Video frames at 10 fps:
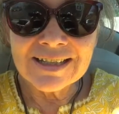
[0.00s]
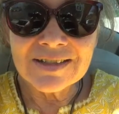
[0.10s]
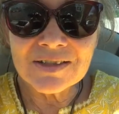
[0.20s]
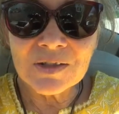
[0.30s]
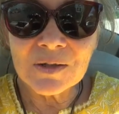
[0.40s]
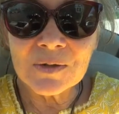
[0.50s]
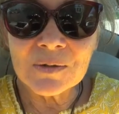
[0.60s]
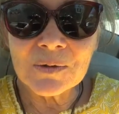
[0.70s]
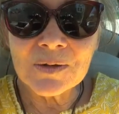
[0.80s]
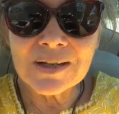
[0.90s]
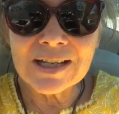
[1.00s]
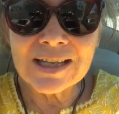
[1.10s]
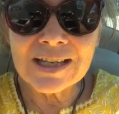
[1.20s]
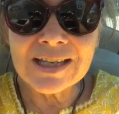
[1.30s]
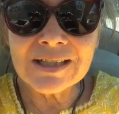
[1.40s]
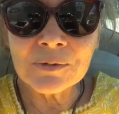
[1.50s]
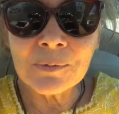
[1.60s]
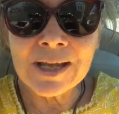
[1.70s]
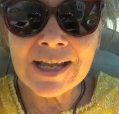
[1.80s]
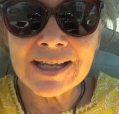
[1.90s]
so in a
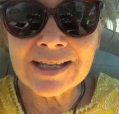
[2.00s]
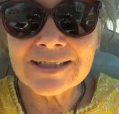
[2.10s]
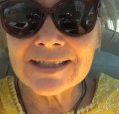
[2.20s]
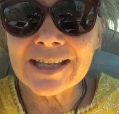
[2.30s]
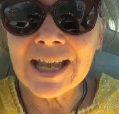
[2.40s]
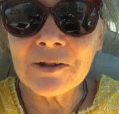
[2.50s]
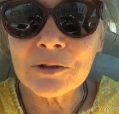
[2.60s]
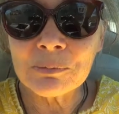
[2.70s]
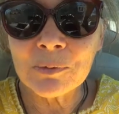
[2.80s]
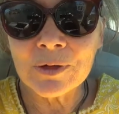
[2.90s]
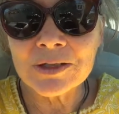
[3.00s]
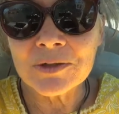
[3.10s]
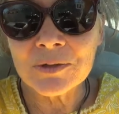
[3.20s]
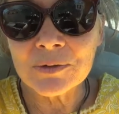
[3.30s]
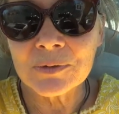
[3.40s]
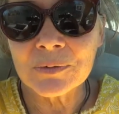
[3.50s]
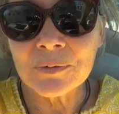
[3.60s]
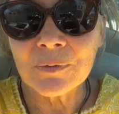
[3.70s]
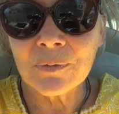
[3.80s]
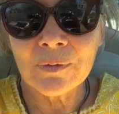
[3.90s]
way, it's a counterpoint
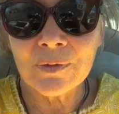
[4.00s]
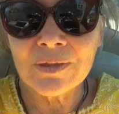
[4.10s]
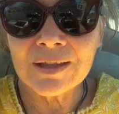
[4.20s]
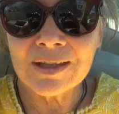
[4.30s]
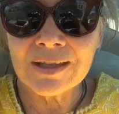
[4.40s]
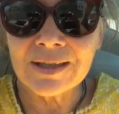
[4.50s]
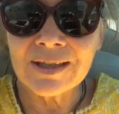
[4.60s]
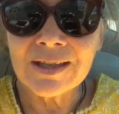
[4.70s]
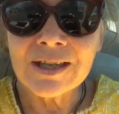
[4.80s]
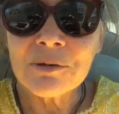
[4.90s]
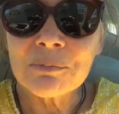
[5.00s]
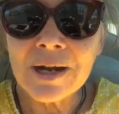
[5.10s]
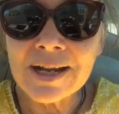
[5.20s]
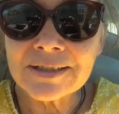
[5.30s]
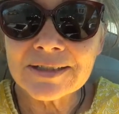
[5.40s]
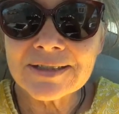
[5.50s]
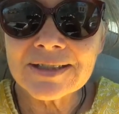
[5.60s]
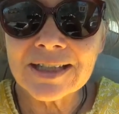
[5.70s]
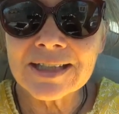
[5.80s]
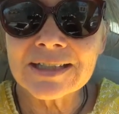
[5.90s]
to the
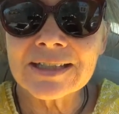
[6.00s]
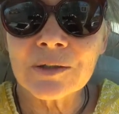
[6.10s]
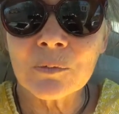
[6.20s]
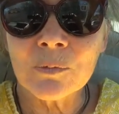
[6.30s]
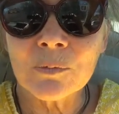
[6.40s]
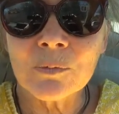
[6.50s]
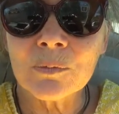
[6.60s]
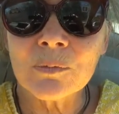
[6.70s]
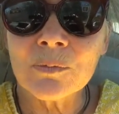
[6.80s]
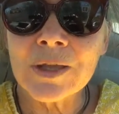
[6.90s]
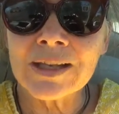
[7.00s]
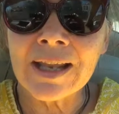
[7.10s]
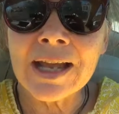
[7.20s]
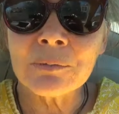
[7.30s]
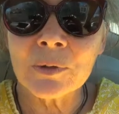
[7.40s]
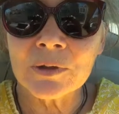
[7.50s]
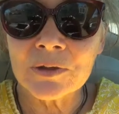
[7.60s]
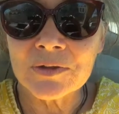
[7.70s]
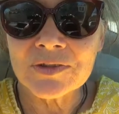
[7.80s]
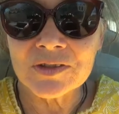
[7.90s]
practice that that light
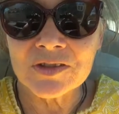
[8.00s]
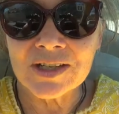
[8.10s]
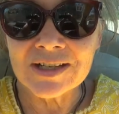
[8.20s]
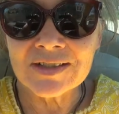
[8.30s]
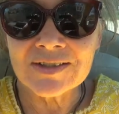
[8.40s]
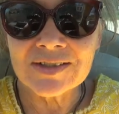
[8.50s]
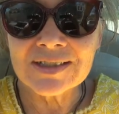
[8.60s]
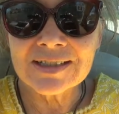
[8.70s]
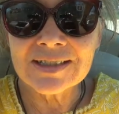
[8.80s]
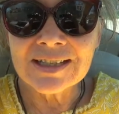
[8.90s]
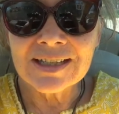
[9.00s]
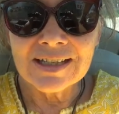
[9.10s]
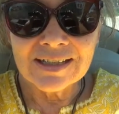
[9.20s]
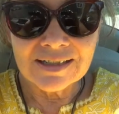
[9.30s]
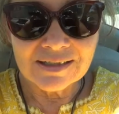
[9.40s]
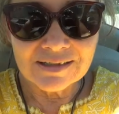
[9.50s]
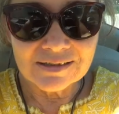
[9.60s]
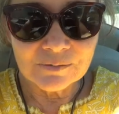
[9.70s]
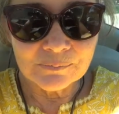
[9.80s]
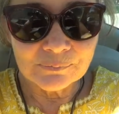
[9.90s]
workers suggest.
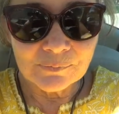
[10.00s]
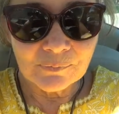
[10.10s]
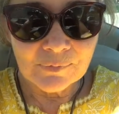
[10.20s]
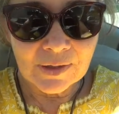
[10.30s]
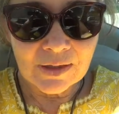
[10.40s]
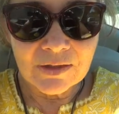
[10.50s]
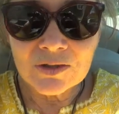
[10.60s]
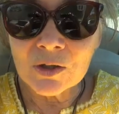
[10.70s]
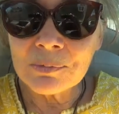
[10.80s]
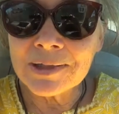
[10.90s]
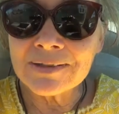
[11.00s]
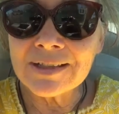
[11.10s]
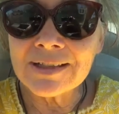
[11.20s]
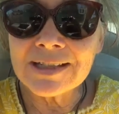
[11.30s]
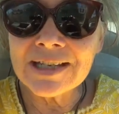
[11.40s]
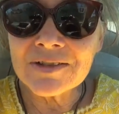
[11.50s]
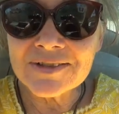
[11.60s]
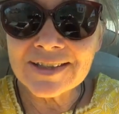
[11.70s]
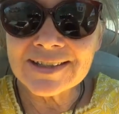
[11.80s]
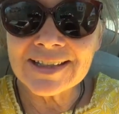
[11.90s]
Um, so, but
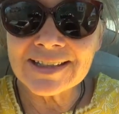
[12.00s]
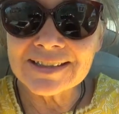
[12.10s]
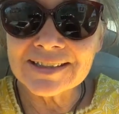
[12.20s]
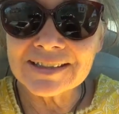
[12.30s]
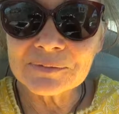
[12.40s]
here's the thing: